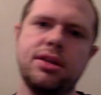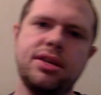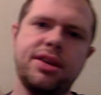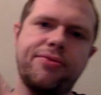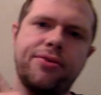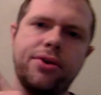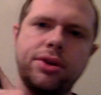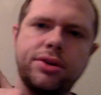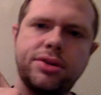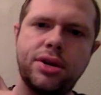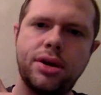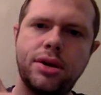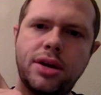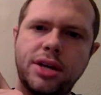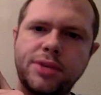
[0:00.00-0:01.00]
different
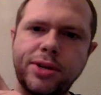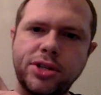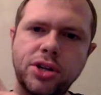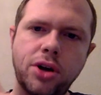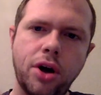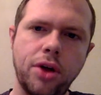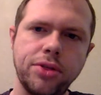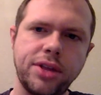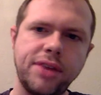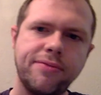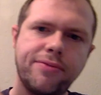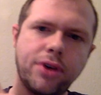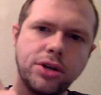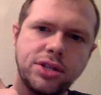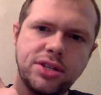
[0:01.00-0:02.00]
expansion called the
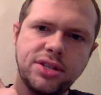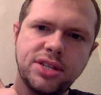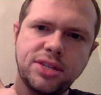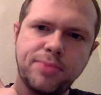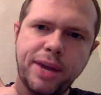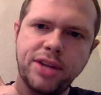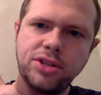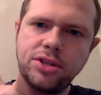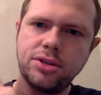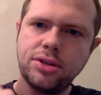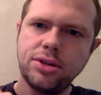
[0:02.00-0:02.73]
Versus expansion.